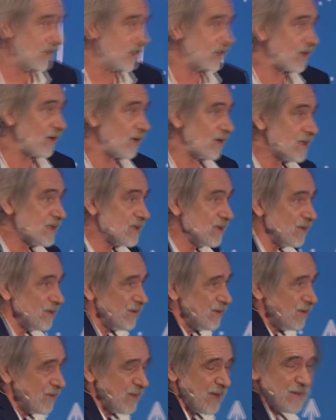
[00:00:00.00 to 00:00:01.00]
Bitcoin? So
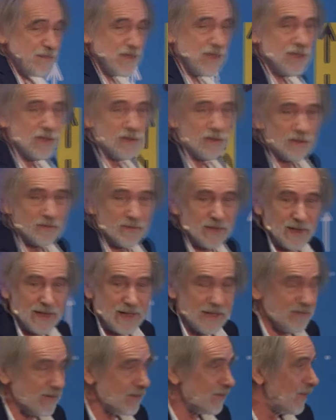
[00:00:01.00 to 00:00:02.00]
you, maybe you will
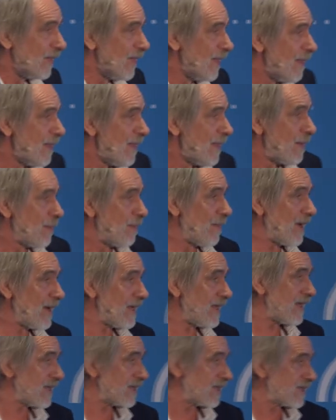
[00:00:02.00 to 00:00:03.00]
have a um,
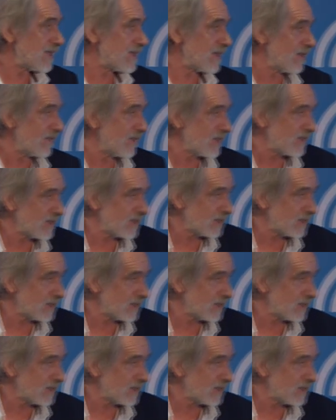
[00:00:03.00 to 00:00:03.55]
money as a service